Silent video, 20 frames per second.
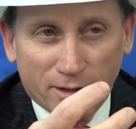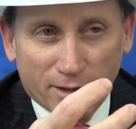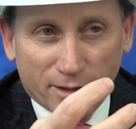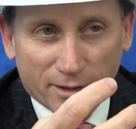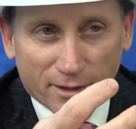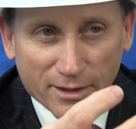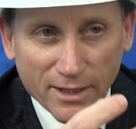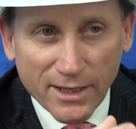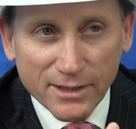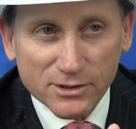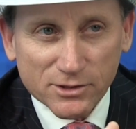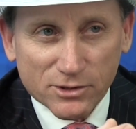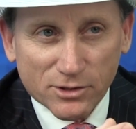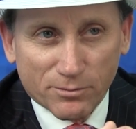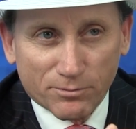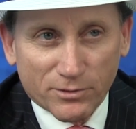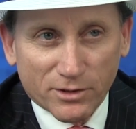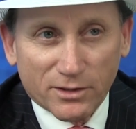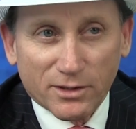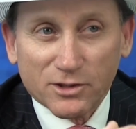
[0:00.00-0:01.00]
And that's
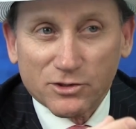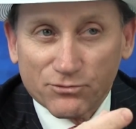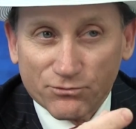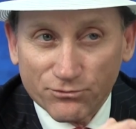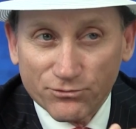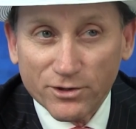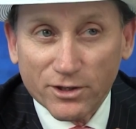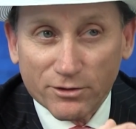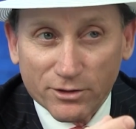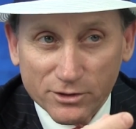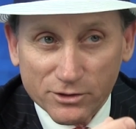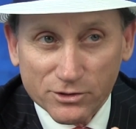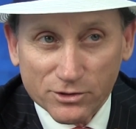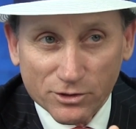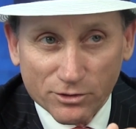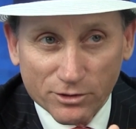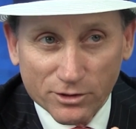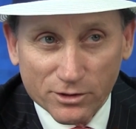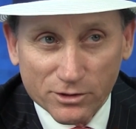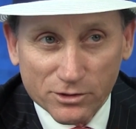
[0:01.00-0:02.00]
something that's very
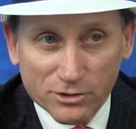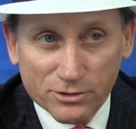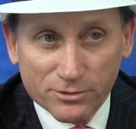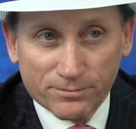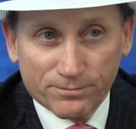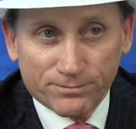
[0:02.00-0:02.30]
serious.